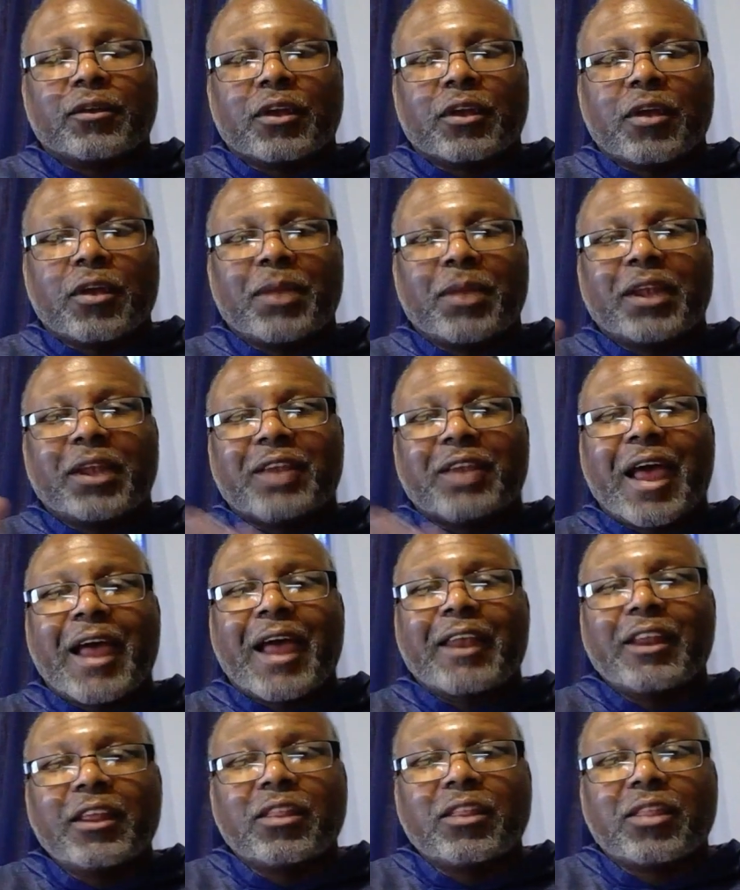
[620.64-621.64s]
commits
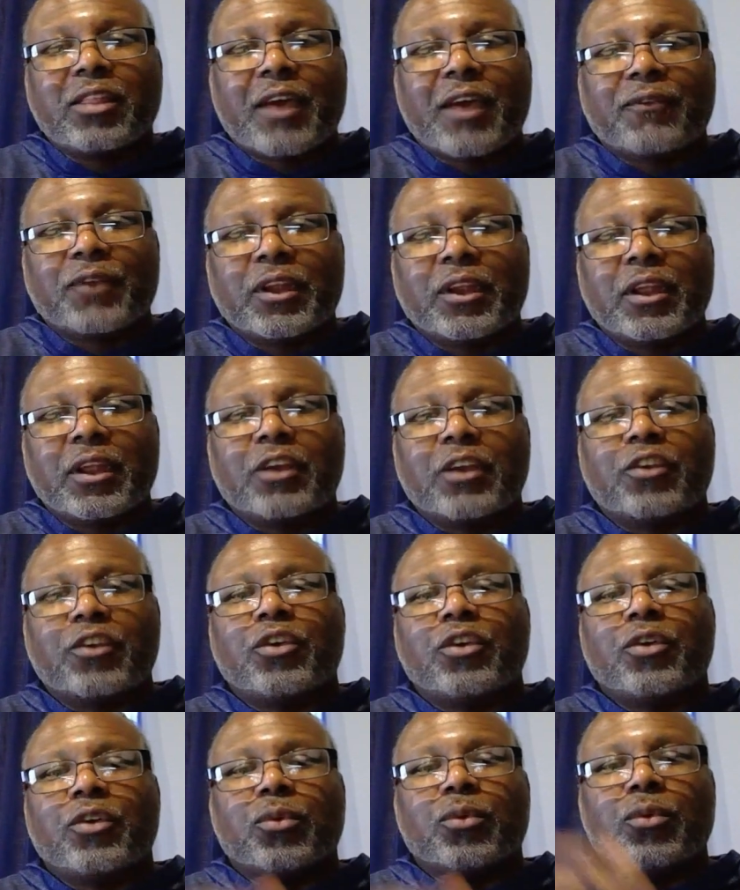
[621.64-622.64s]
ID theft
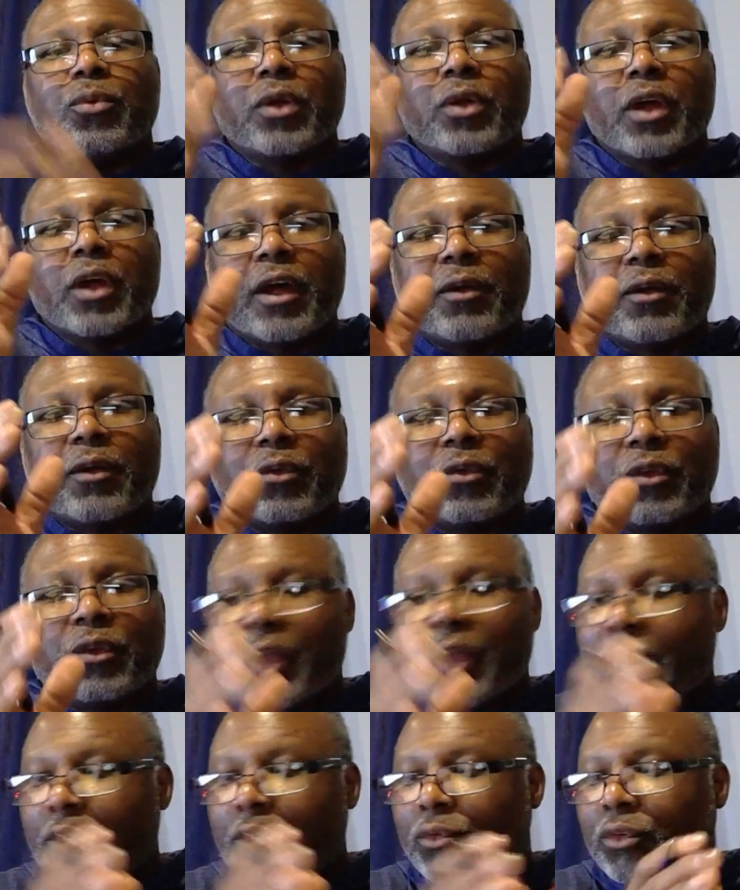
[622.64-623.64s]
against you.
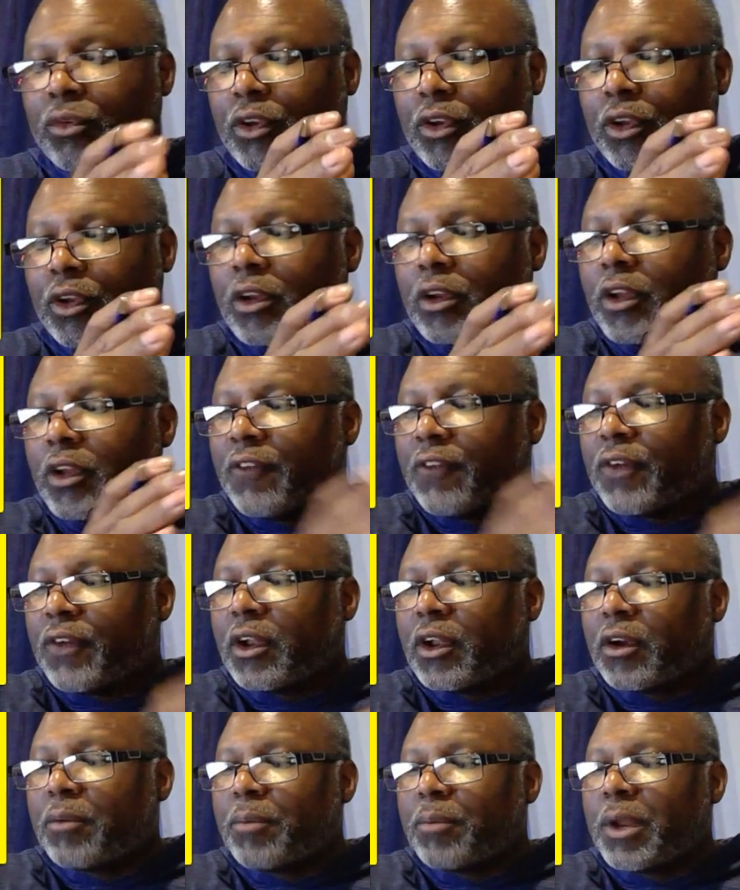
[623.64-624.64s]
Now, to give a
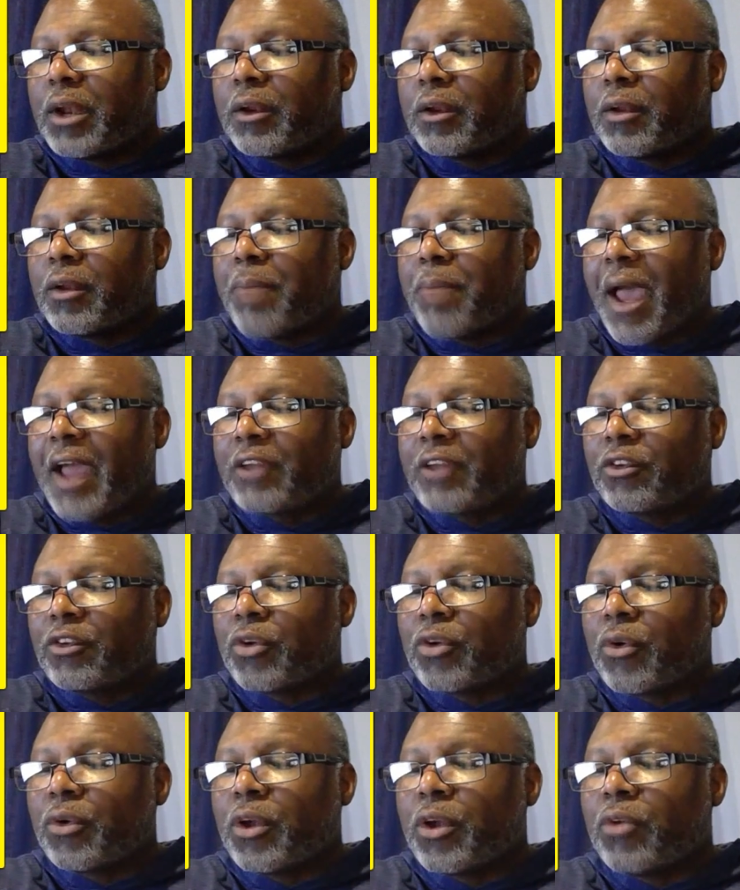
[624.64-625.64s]
little bit of the
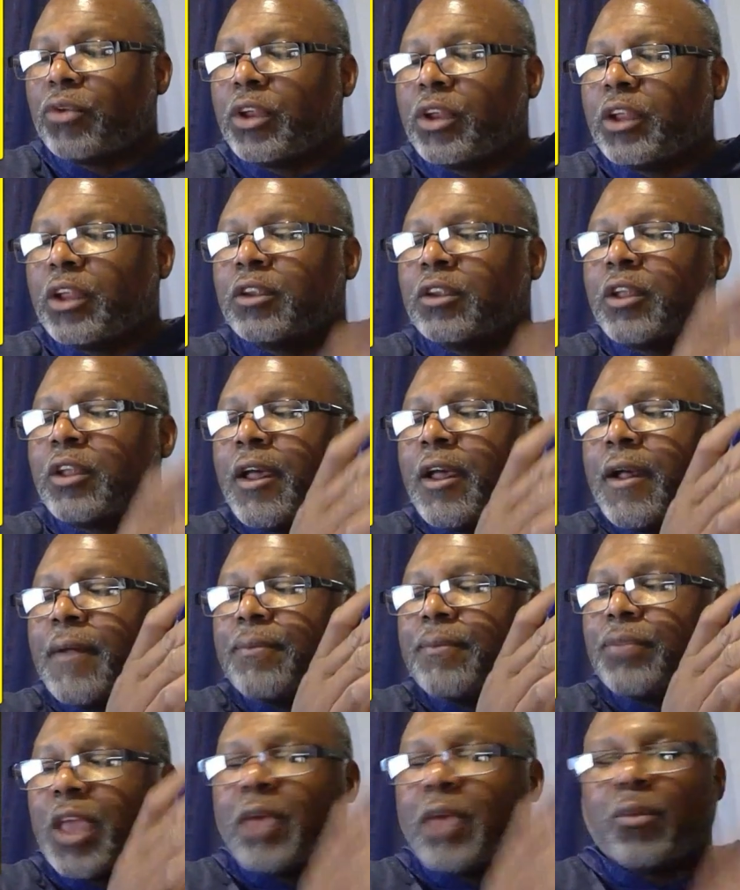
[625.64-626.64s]
backstory on this,
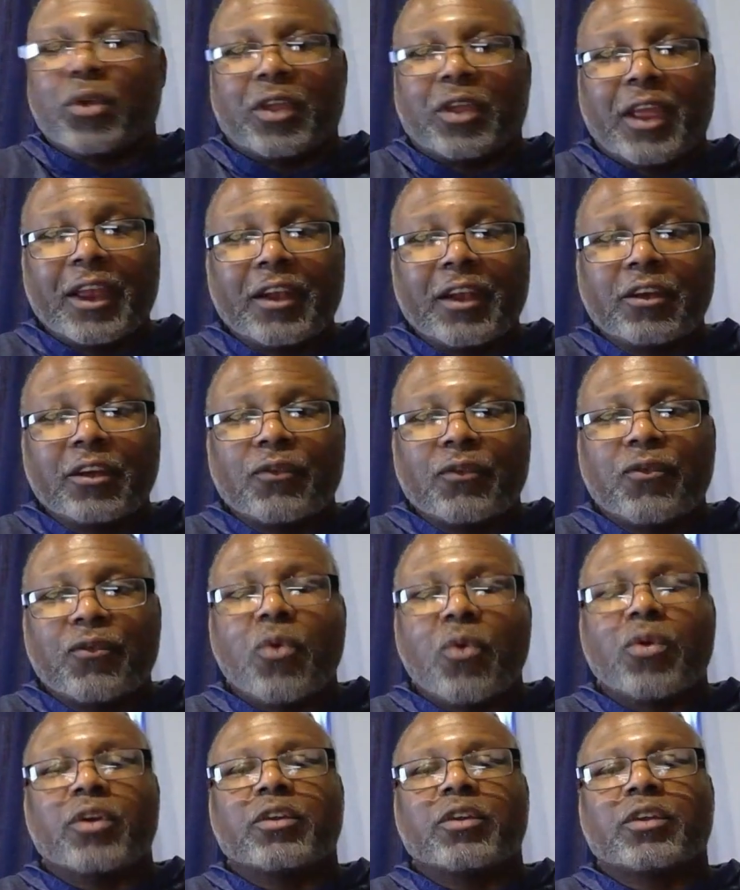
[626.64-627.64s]
they were getting
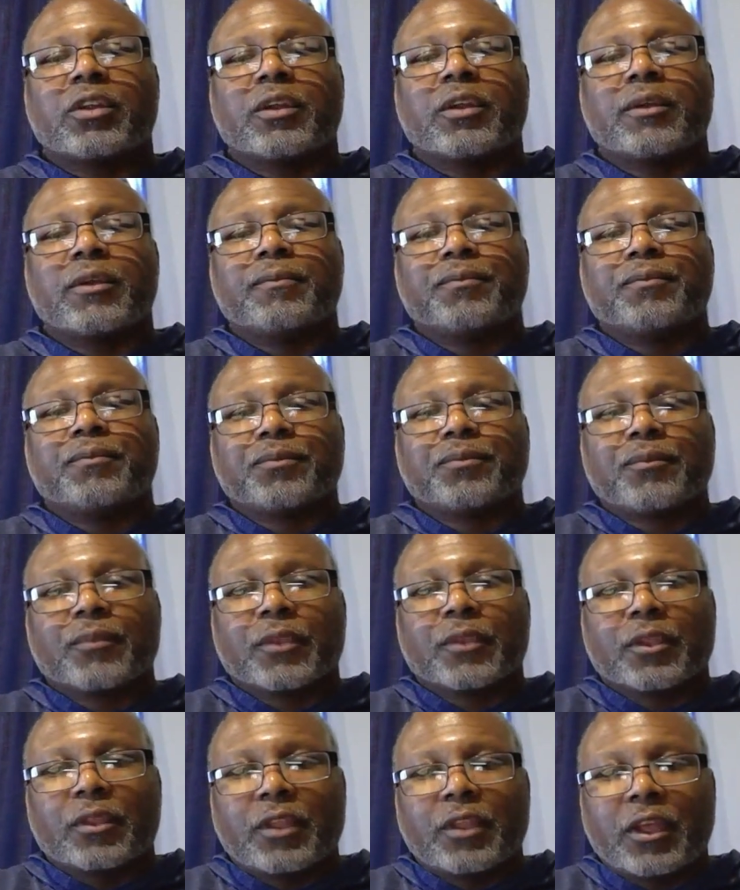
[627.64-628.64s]
divorced.
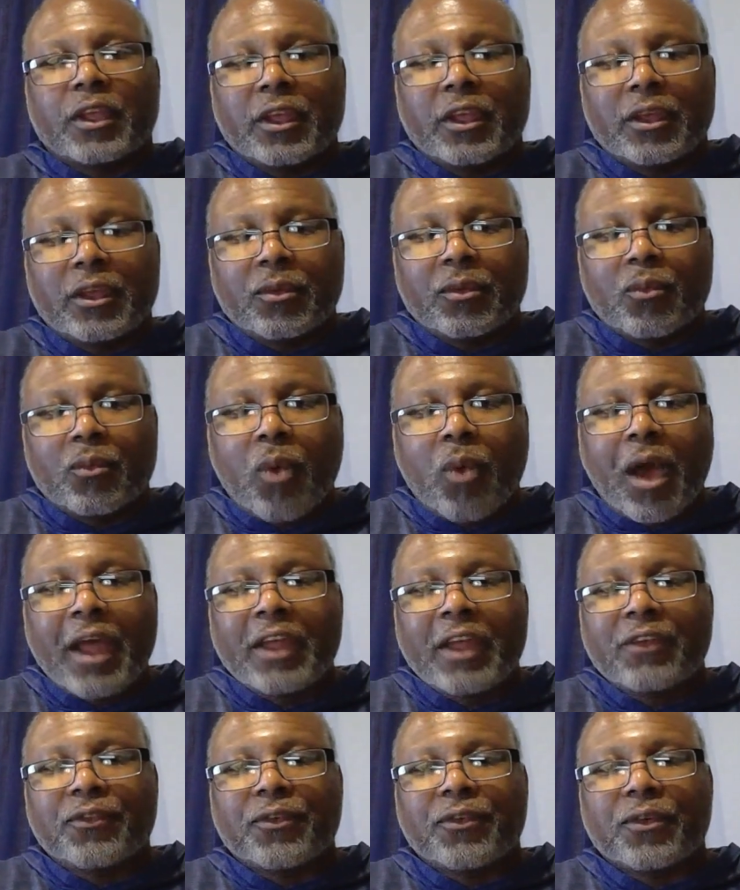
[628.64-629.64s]
The
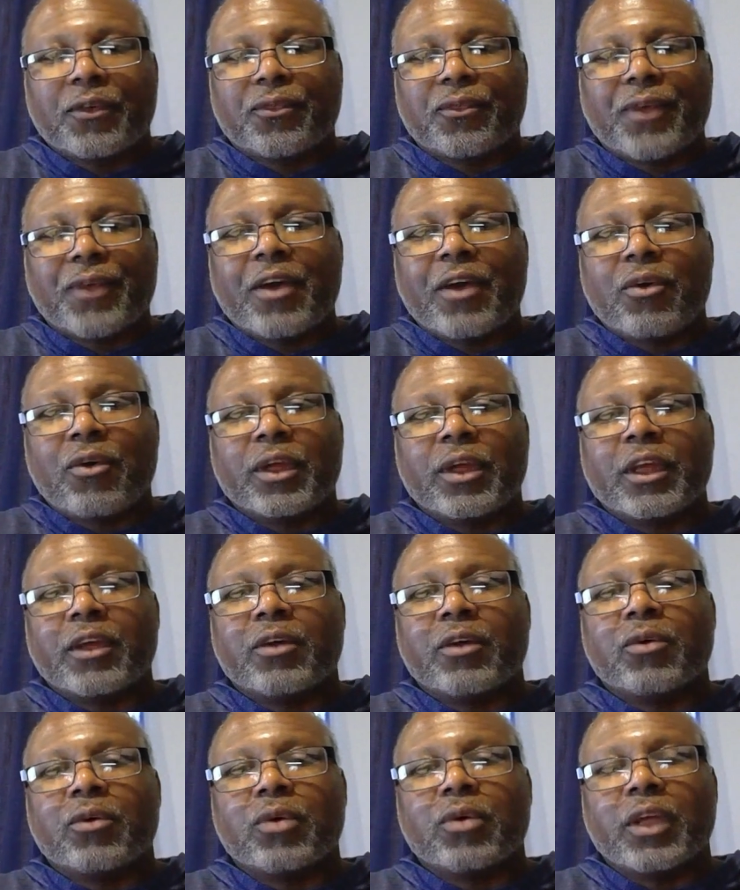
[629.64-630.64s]
wife fell
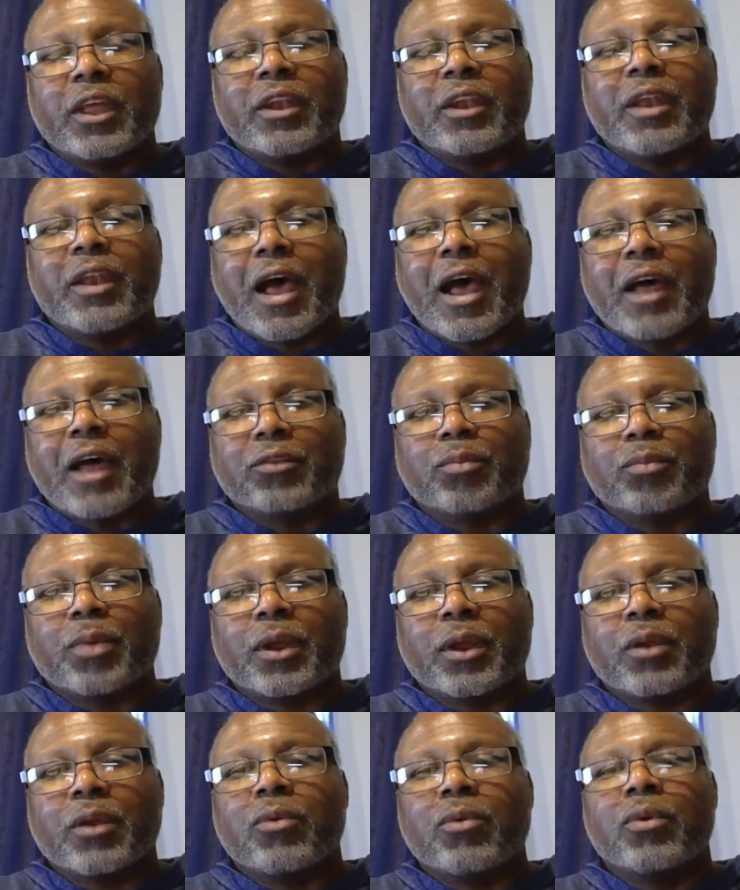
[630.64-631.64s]
ill in the
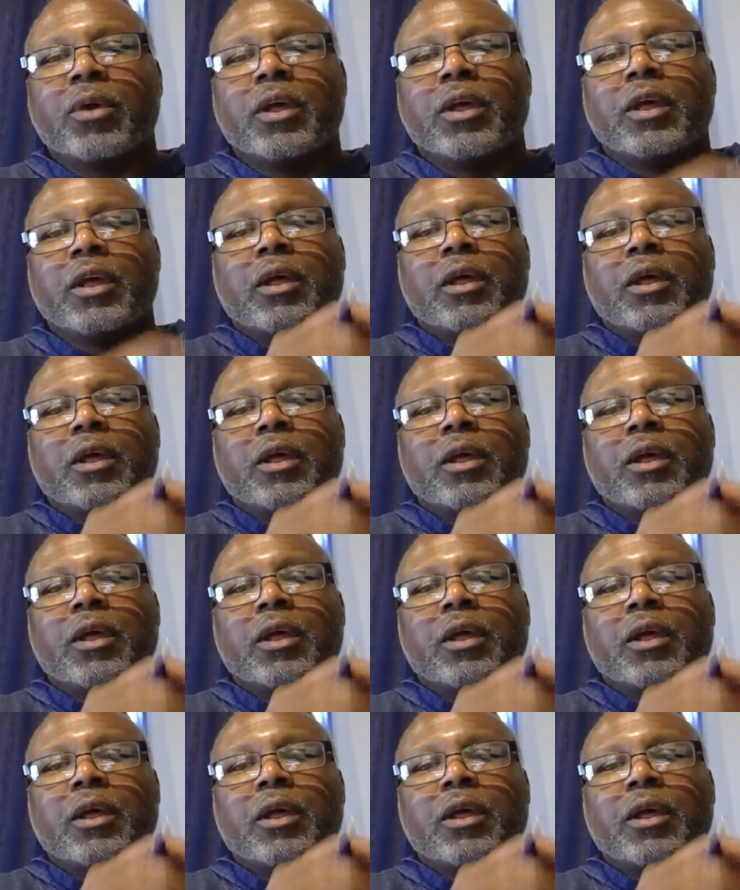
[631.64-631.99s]
hospital.